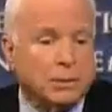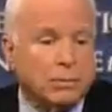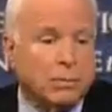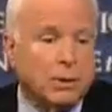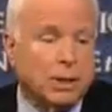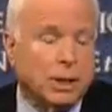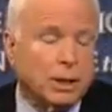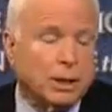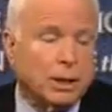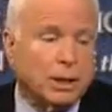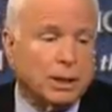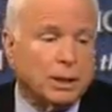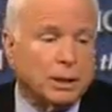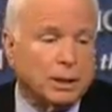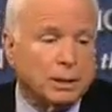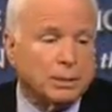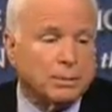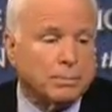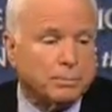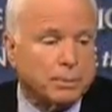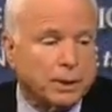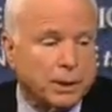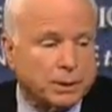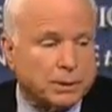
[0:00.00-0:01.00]
Well,
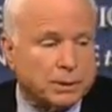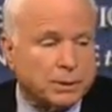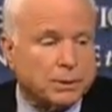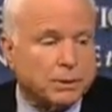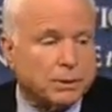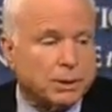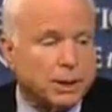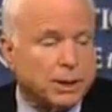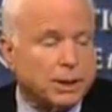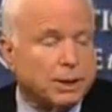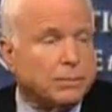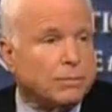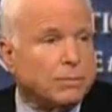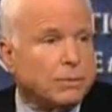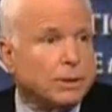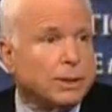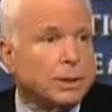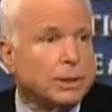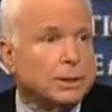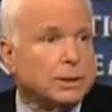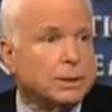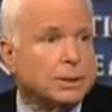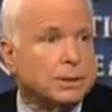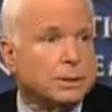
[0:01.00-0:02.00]
the President said he
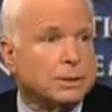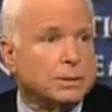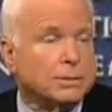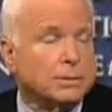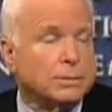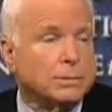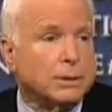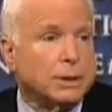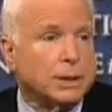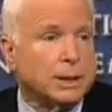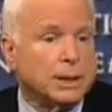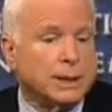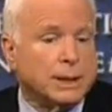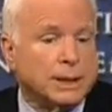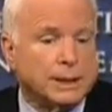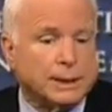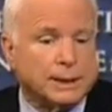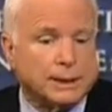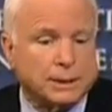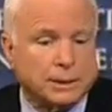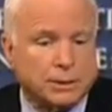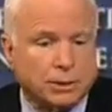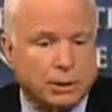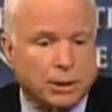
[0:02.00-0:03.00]
wanted to
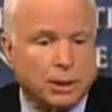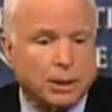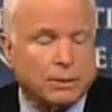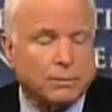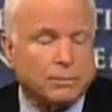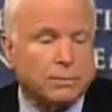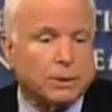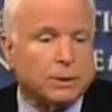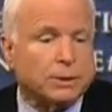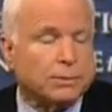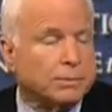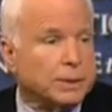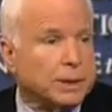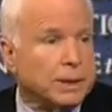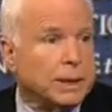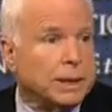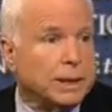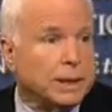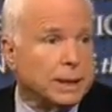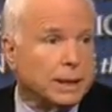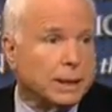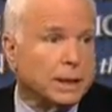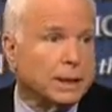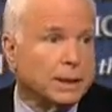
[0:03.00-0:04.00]
talk with
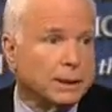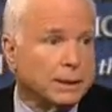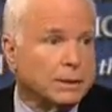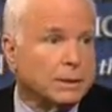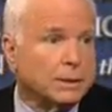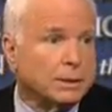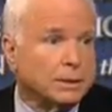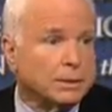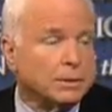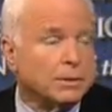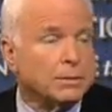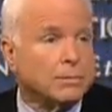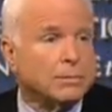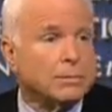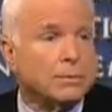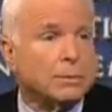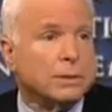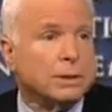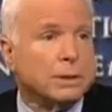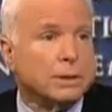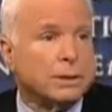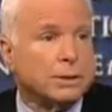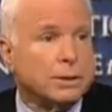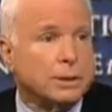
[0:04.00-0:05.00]
me and
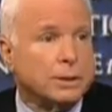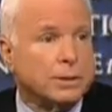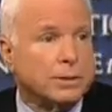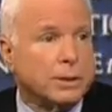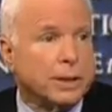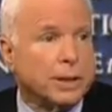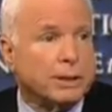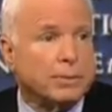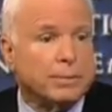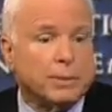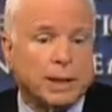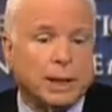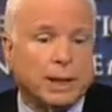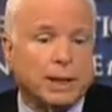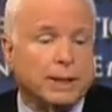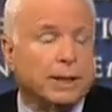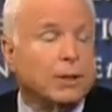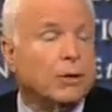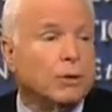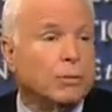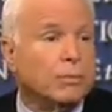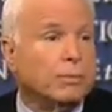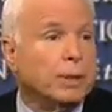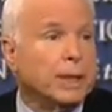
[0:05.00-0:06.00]
with Lindsey Graham, and I
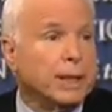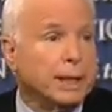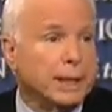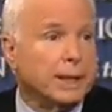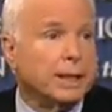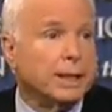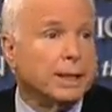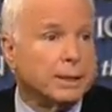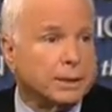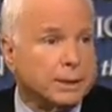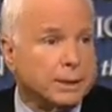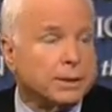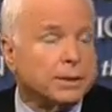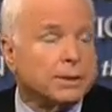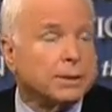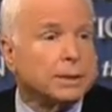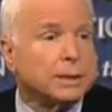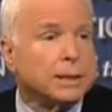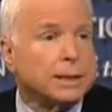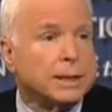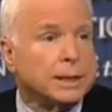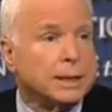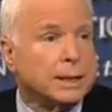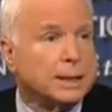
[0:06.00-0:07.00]
know many other
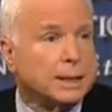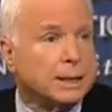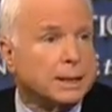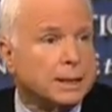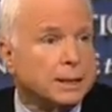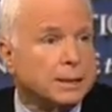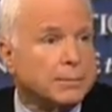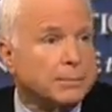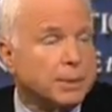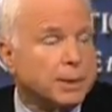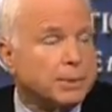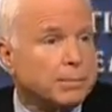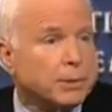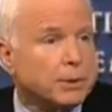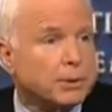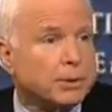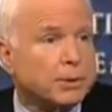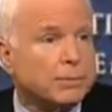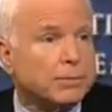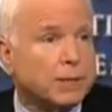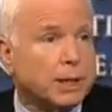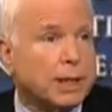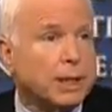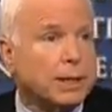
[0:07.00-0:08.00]
members
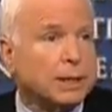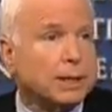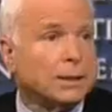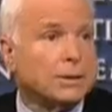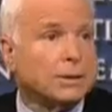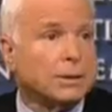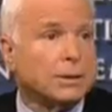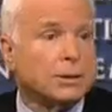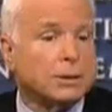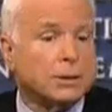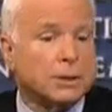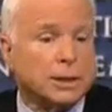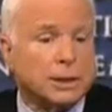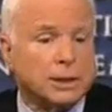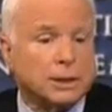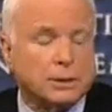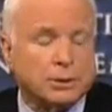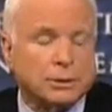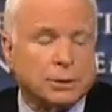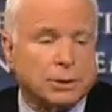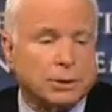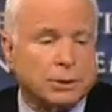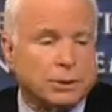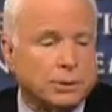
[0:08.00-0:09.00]
of Congress on
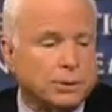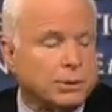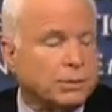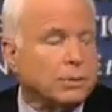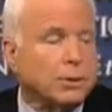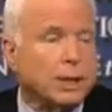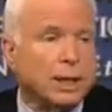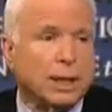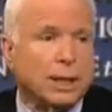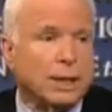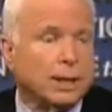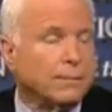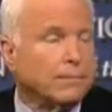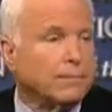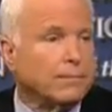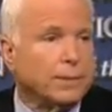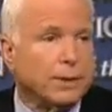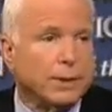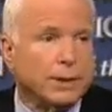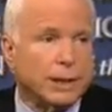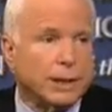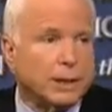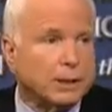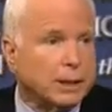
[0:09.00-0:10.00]
this issue. I am
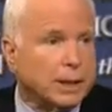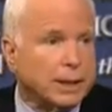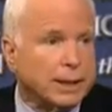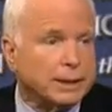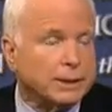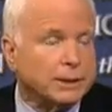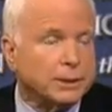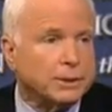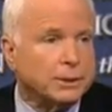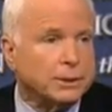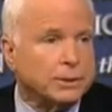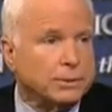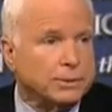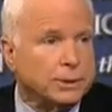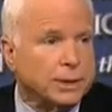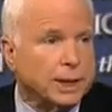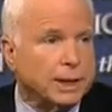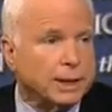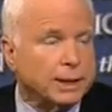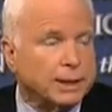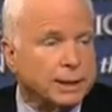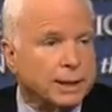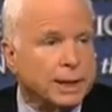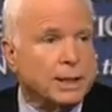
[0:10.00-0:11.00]
very glad to do
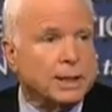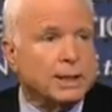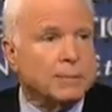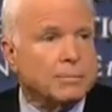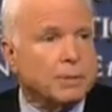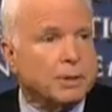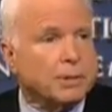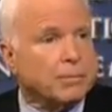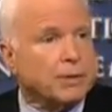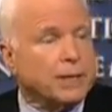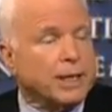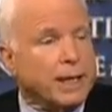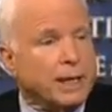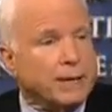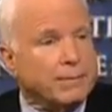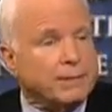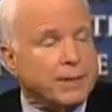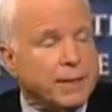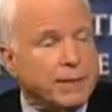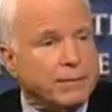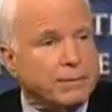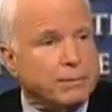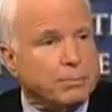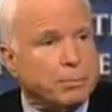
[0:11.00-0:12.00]
that. But we have
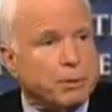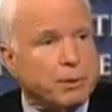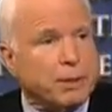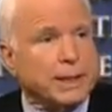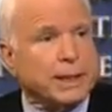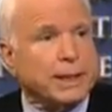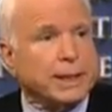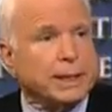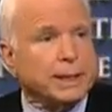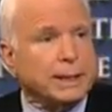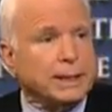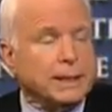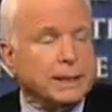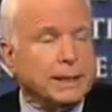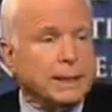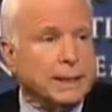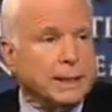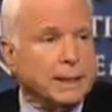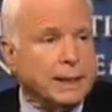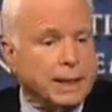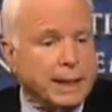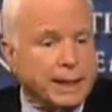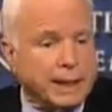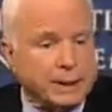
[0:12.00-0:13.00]
to have a plan.
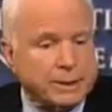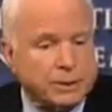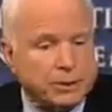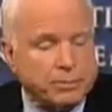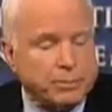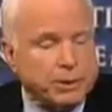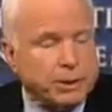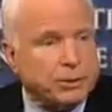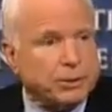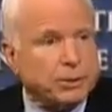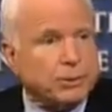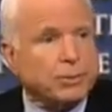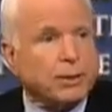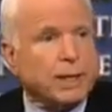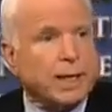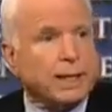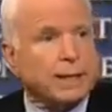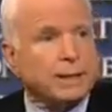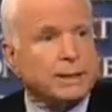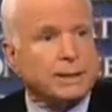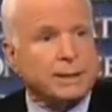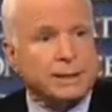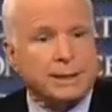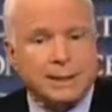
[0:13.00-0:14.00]
It has to be a
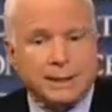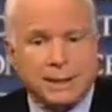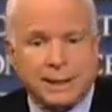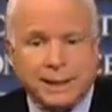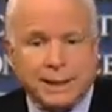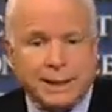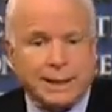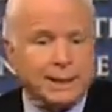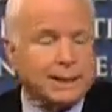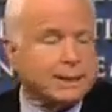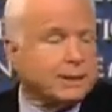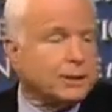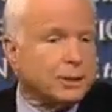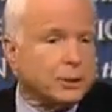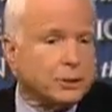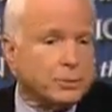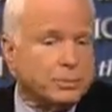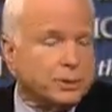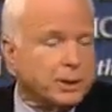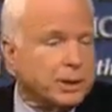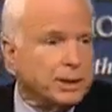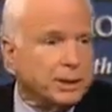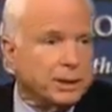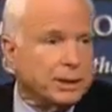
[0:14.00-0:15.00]
strategy. It can't
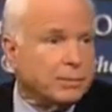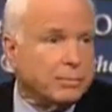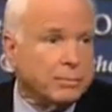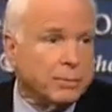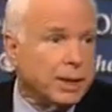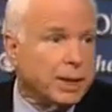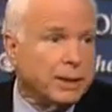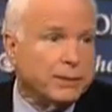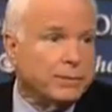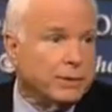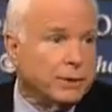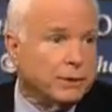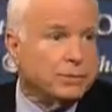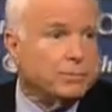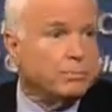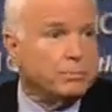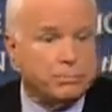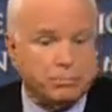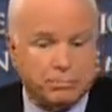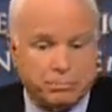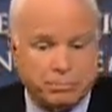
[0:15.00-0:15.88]
just be, in my view,